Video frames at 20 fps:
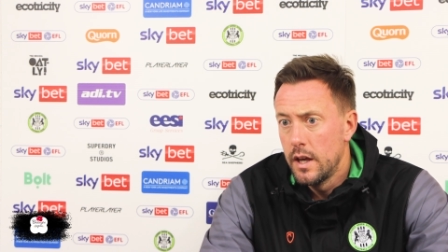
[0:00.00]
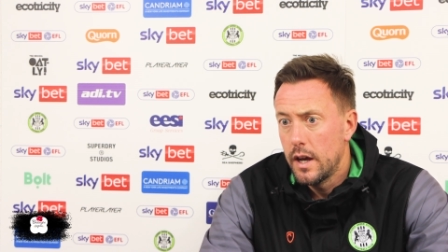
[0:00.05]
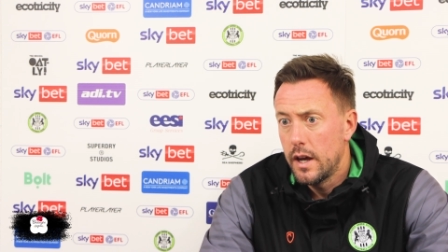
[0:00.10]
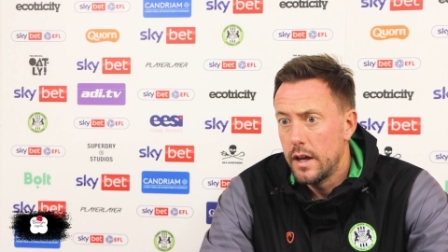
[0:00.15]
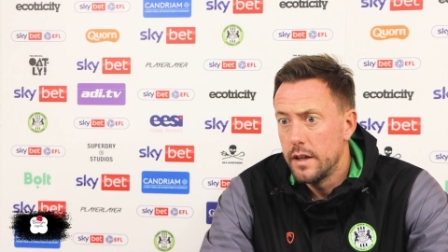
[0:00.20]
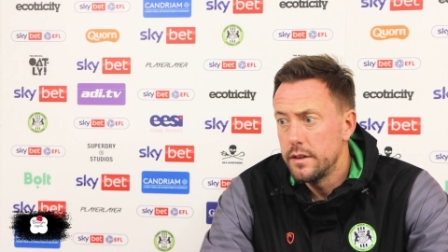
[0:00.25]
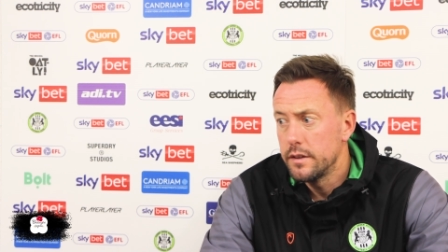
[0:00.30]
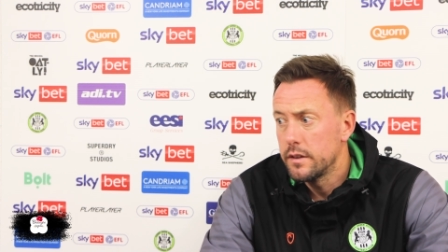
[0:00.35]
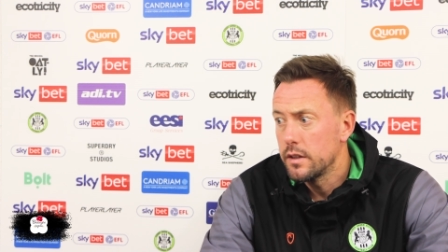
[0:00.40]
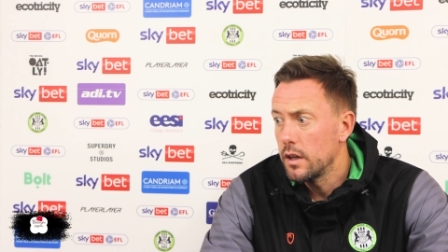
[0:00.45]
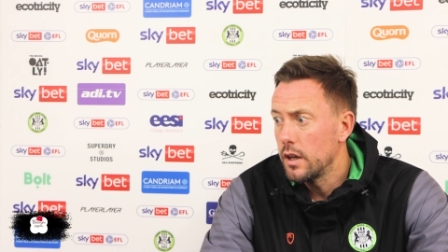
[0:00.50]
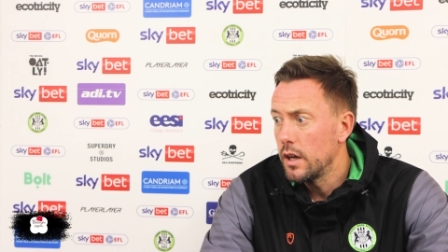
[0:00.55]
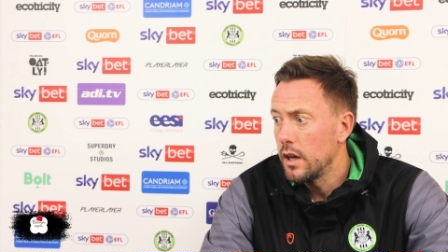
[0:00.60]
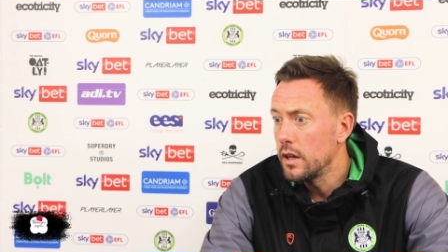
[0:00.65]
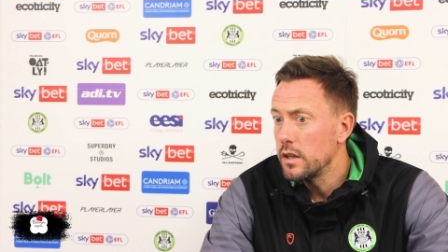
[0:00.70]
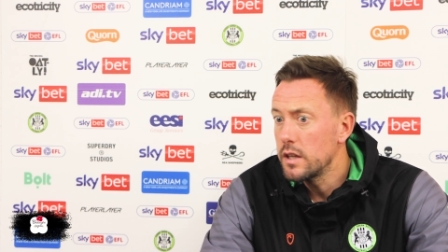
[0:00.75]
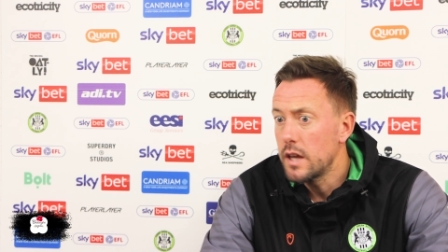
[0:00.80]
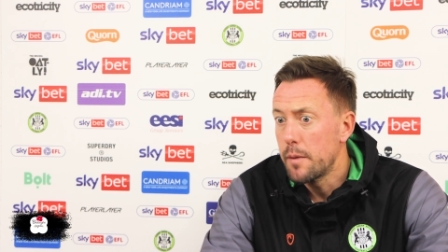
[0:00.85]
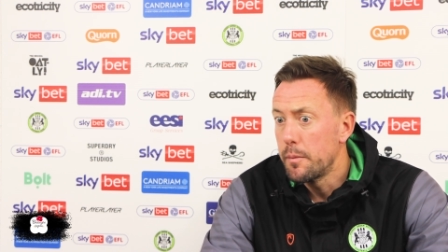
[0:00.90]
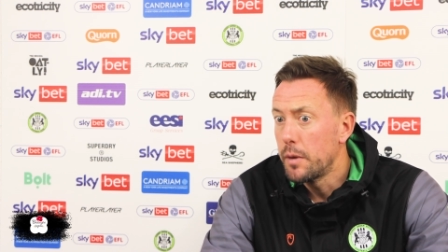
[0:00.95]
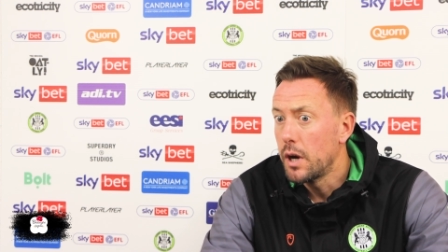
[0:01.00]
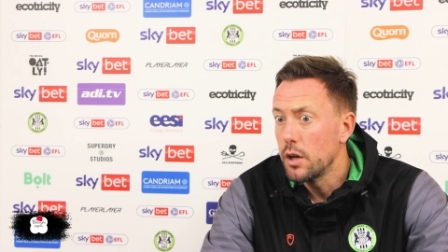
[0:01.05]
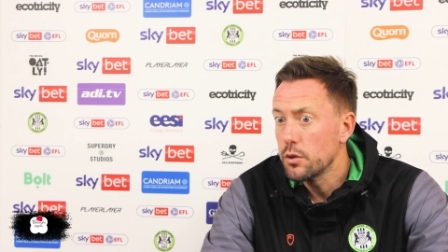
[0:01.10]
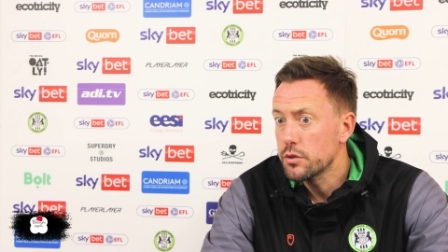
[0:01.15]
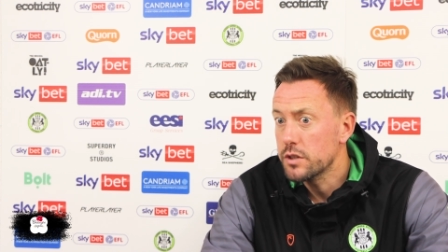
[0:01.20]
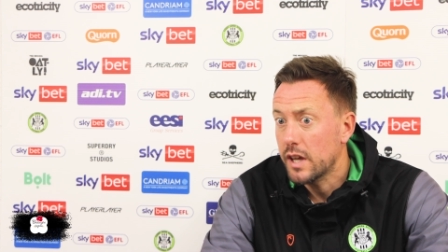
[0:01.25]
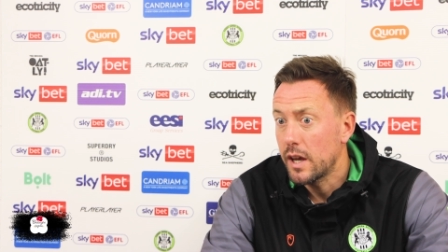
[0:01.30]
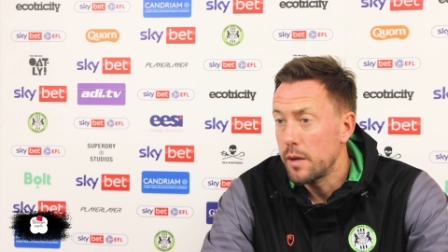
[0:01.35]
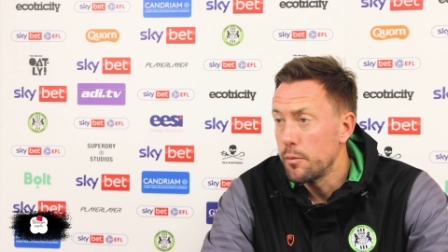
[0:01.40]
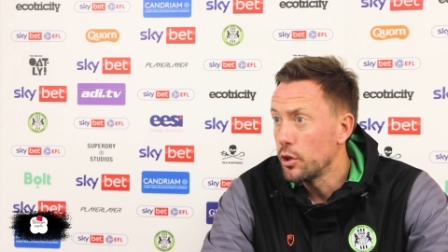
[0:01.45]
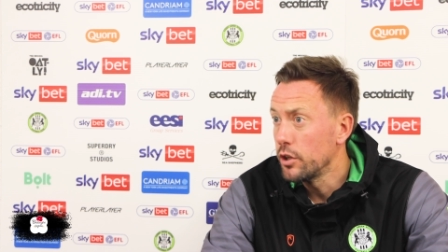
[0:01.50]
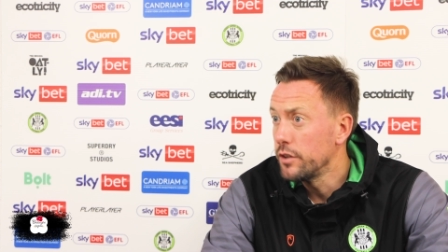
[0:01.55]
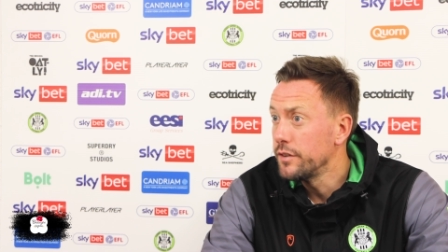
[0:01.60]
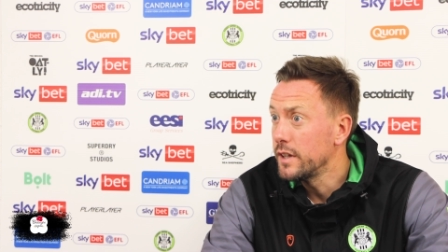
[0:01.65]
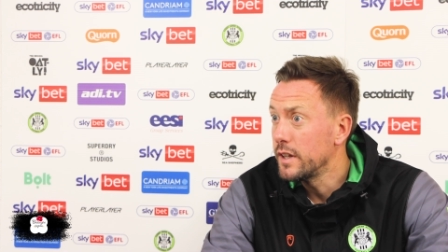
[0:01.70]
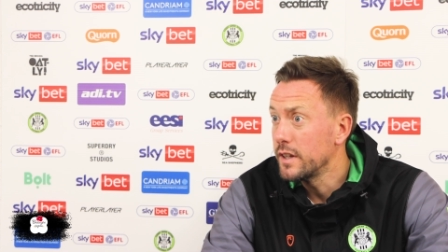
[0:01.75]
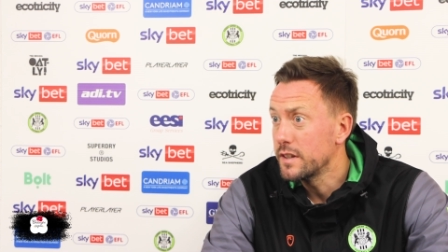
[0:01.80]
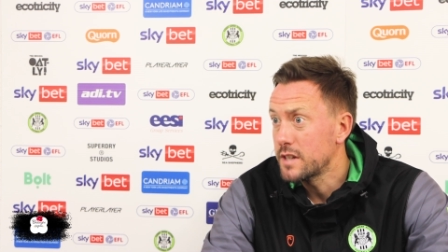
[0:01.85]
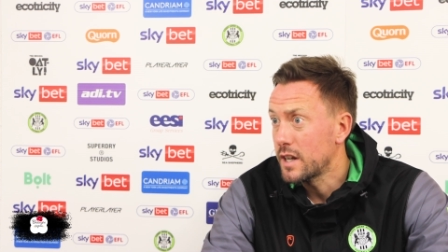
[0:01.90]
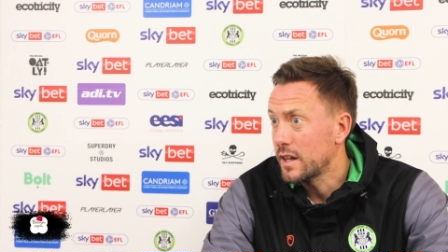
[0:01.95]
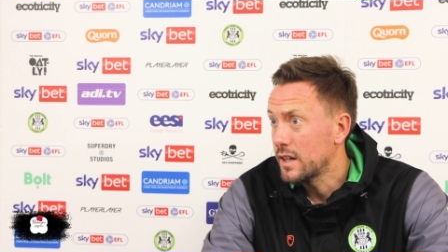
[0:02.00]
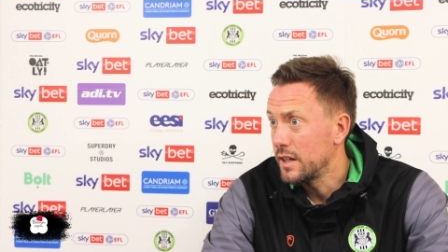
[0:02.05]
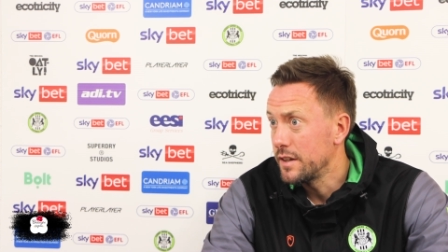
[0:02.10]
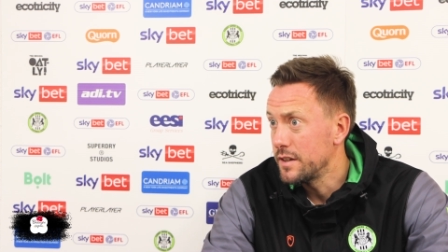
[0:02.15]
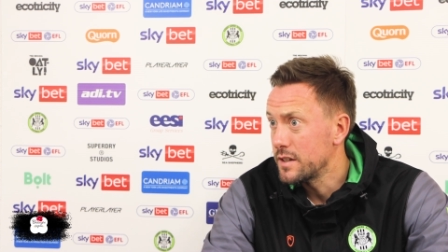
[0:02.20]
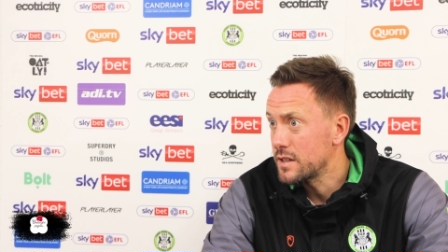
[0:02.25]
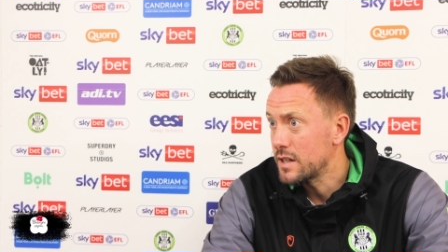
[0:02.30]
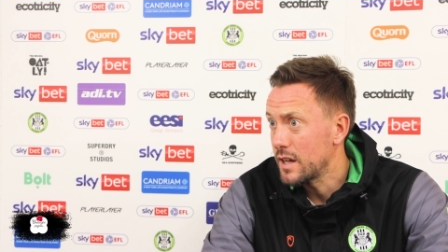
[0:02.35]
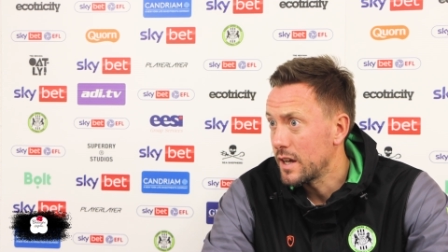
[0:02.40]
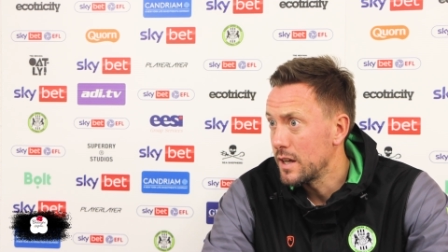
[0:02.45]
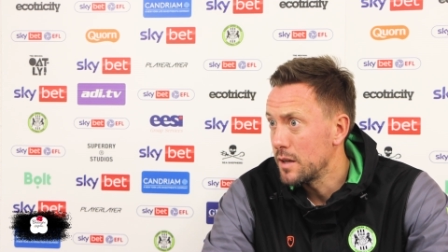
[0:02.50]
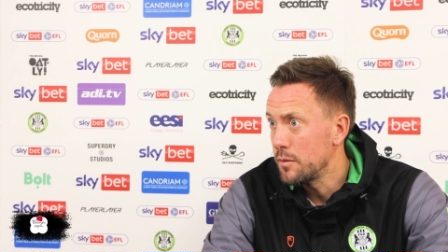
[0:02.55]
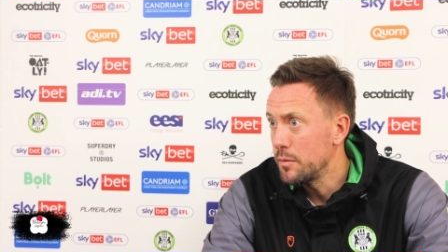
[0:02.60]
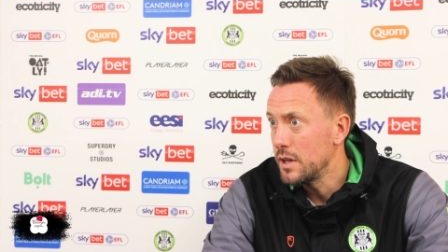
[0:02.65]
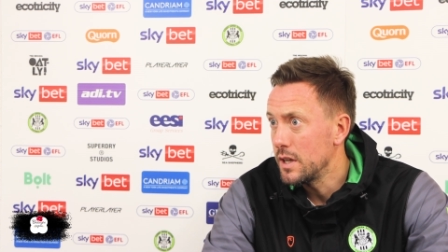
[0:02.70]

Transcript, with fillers: And uh, yeah, Myles came on and did exactly the same.